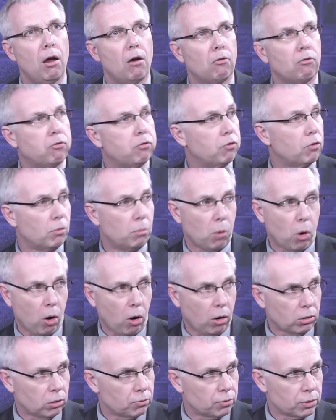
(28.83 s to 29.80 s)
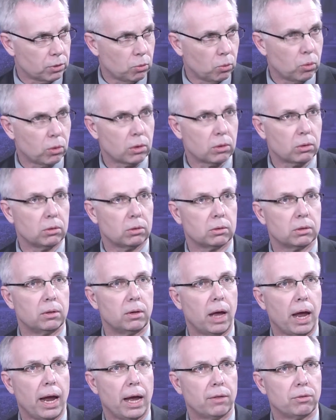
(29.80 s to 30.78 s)
from all over the world,
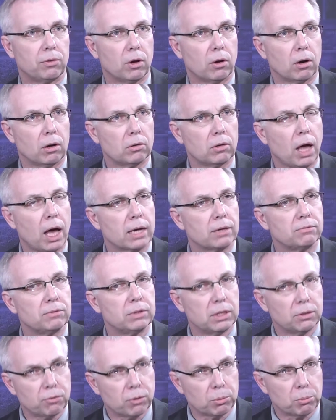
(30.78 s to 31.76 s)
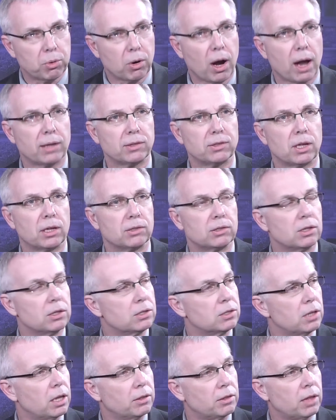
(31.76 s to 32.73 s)
and there are a lot of different
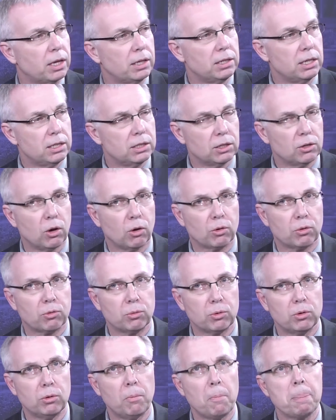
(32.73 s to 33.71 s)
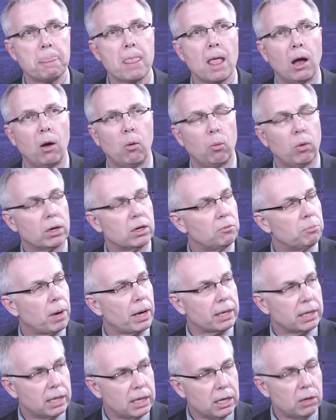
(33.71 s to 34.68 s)
processes that they need to go through. One of
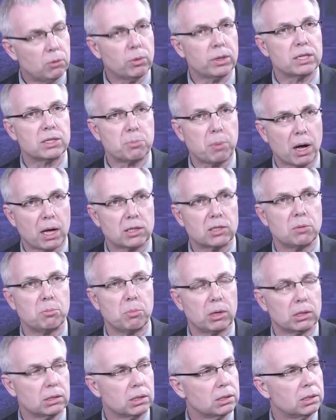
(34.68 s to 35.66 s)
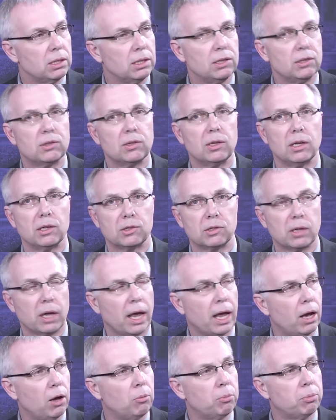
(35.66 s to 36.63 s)
my key responsibilities is to
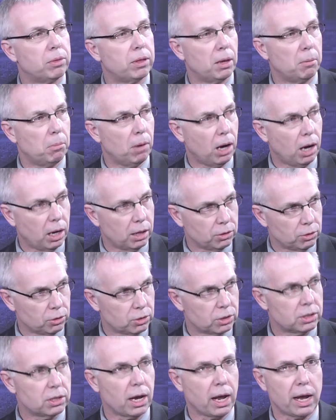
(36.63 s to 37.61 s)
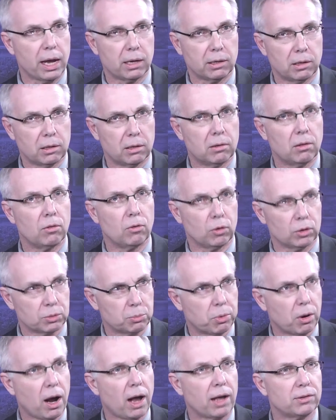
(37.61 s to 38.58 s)
help them understand those
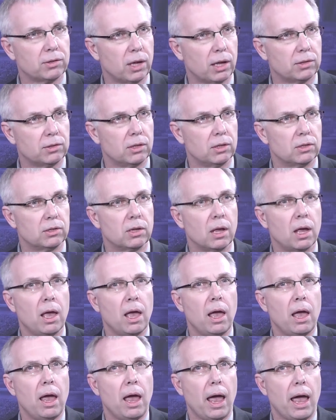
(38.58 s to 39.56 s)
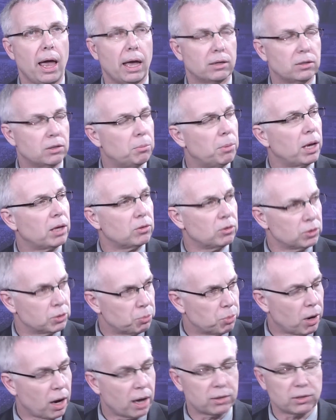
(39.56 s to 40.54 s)
processes and to make those
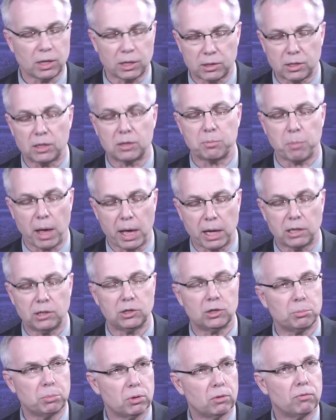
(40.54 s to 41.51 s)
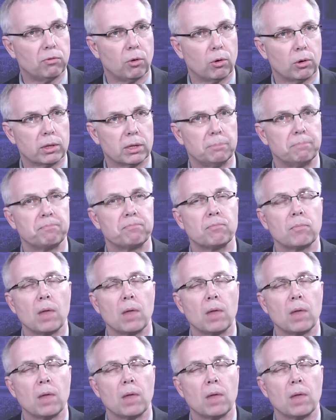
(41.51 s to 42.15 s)
processes manageable for them.